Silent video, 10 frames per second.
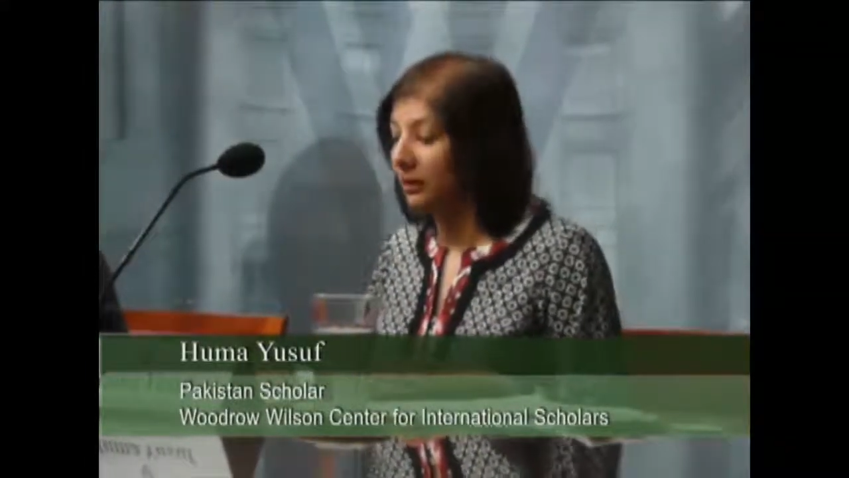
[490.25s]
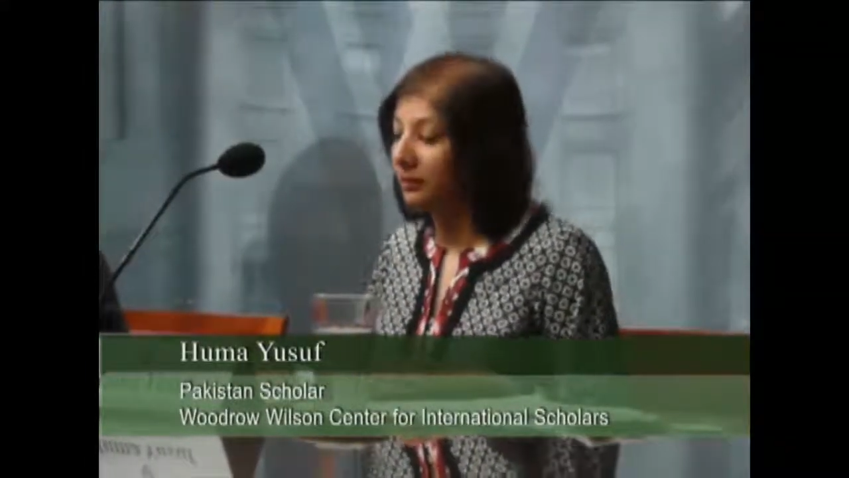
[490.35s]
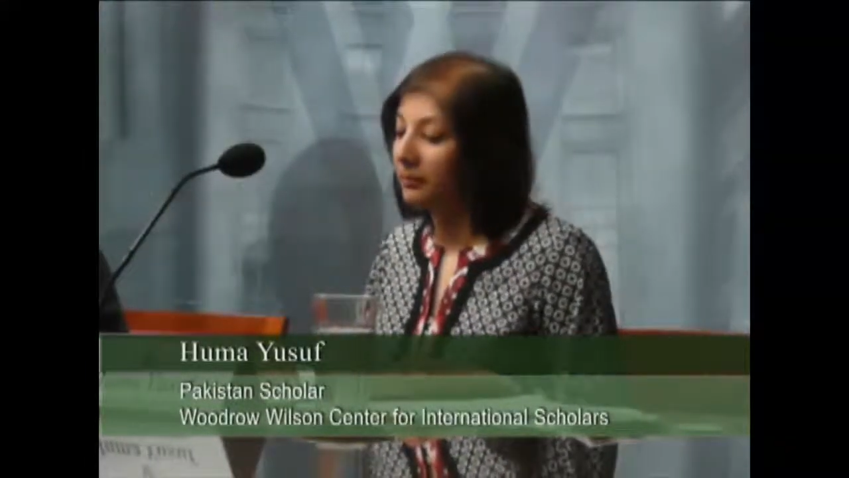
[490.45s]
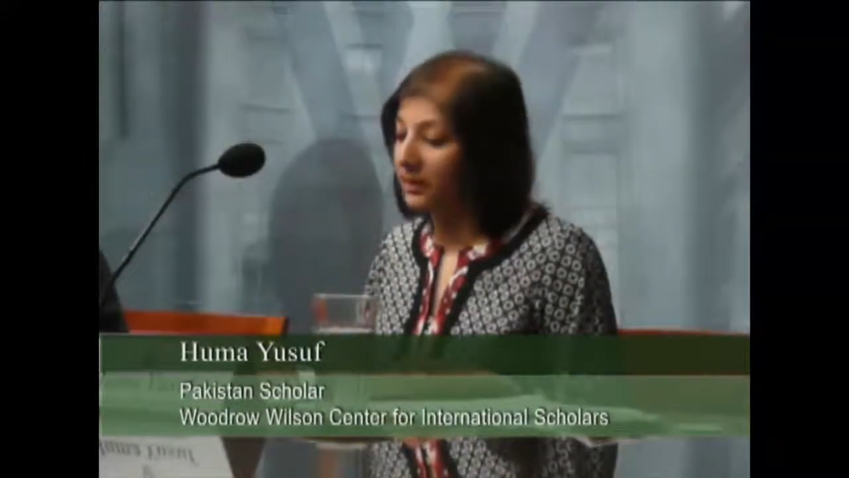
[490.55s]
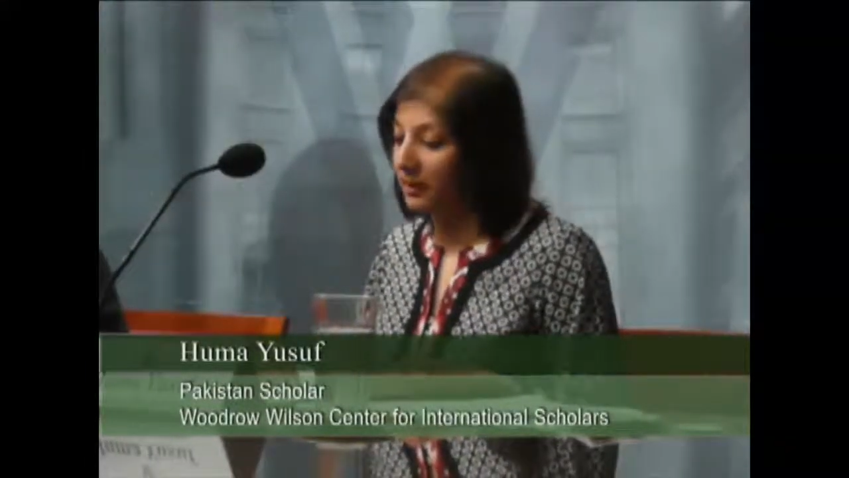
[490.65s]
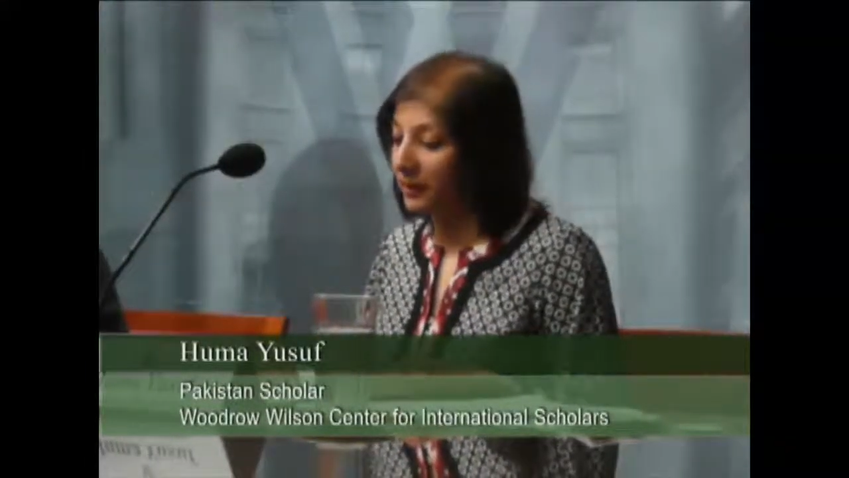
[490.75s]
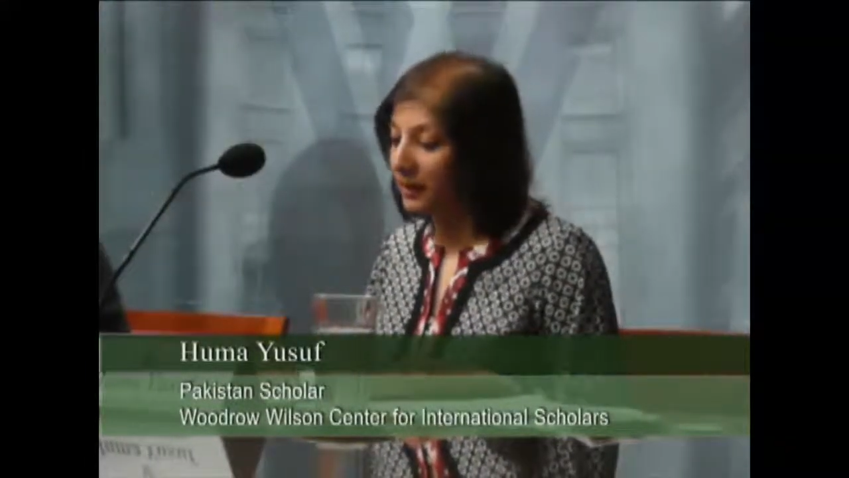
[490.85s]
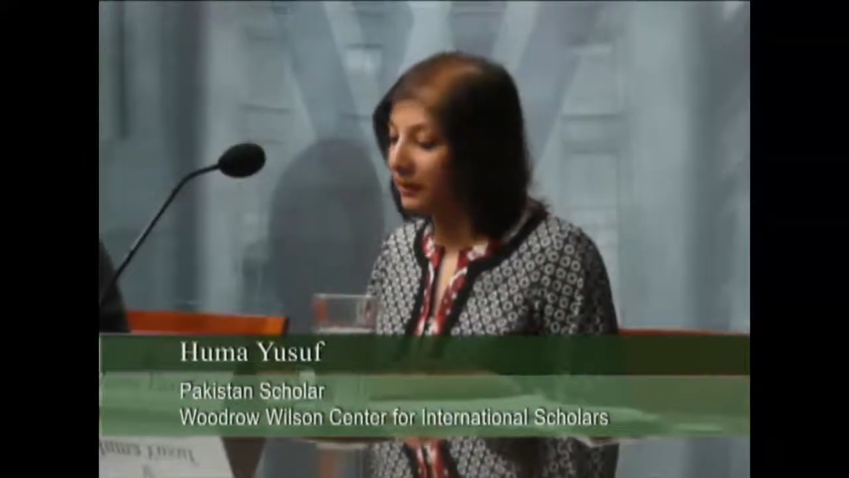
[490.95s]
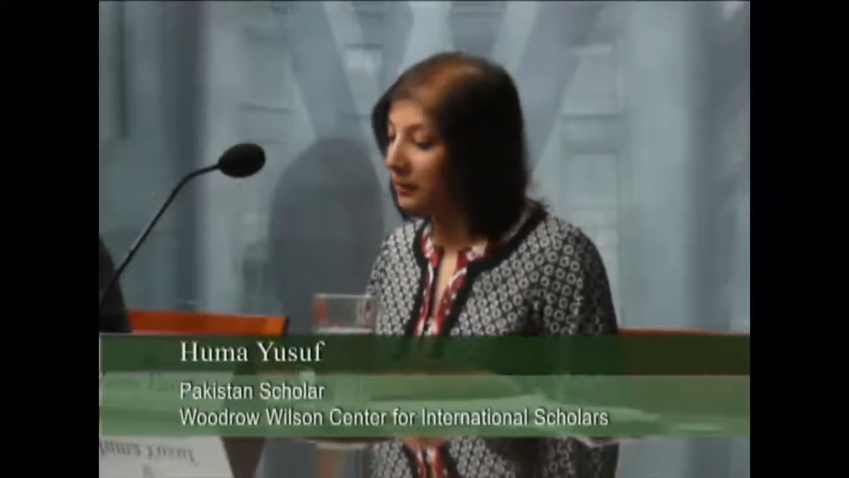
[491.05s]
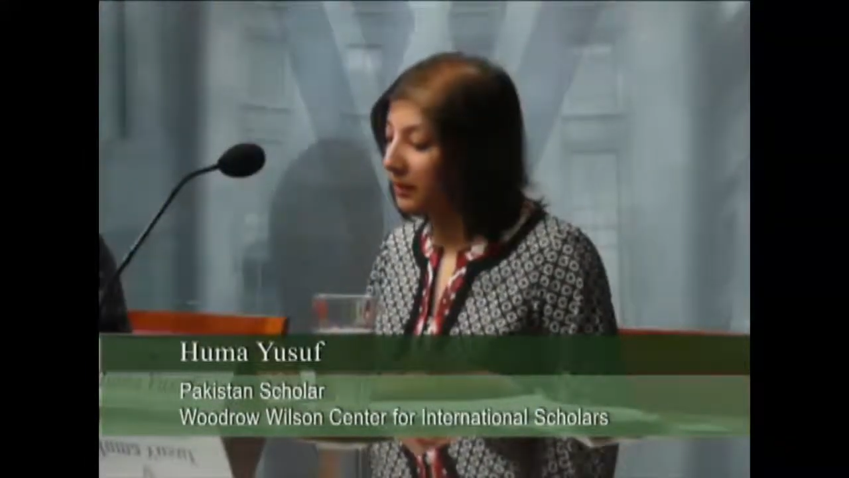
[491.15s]
on
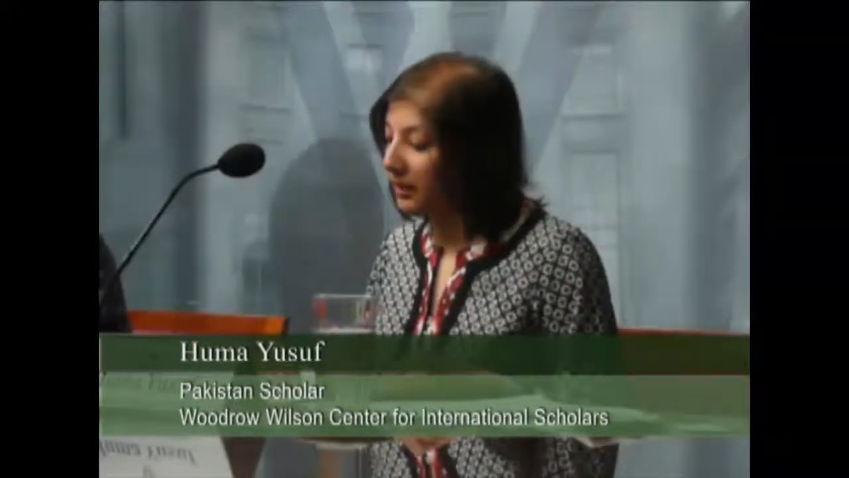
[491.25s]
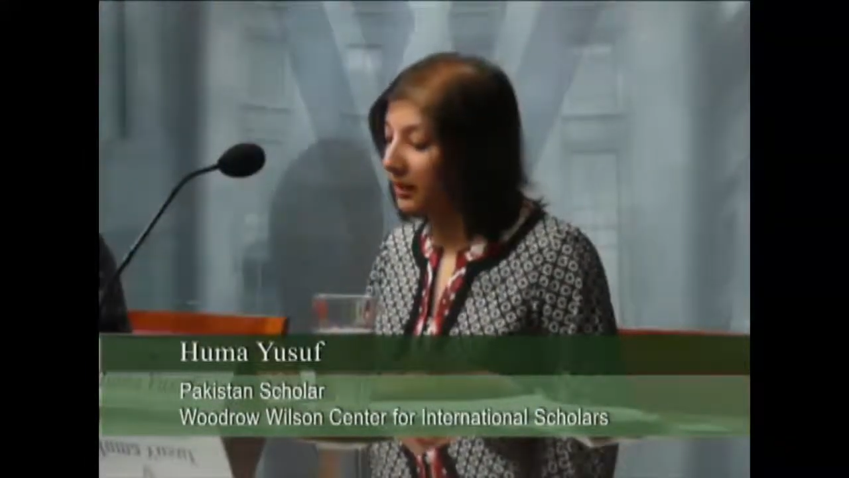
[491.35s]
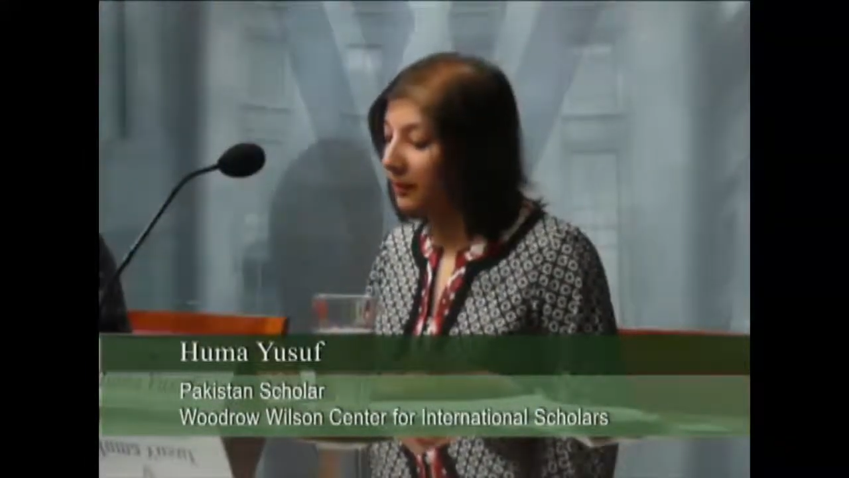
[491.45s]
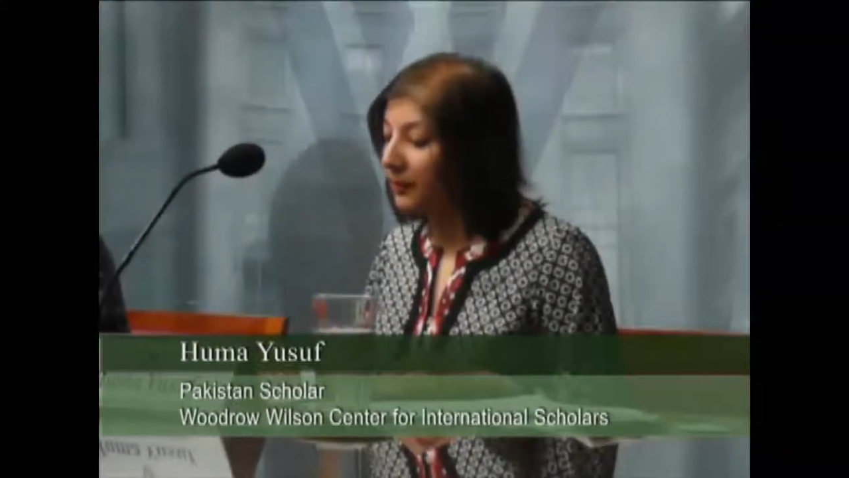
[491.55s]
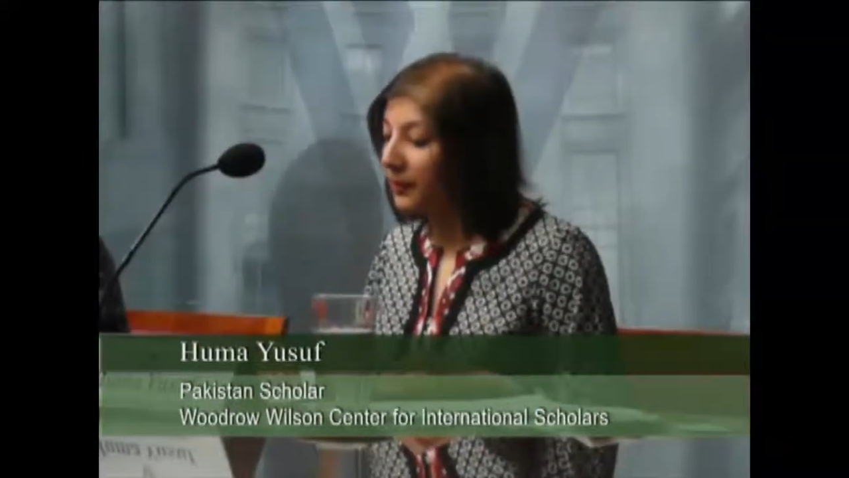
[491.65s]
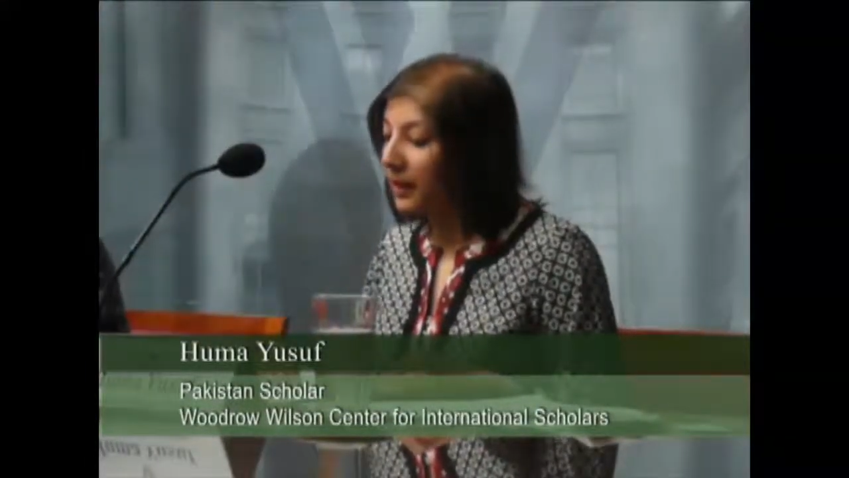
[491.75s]
independent media.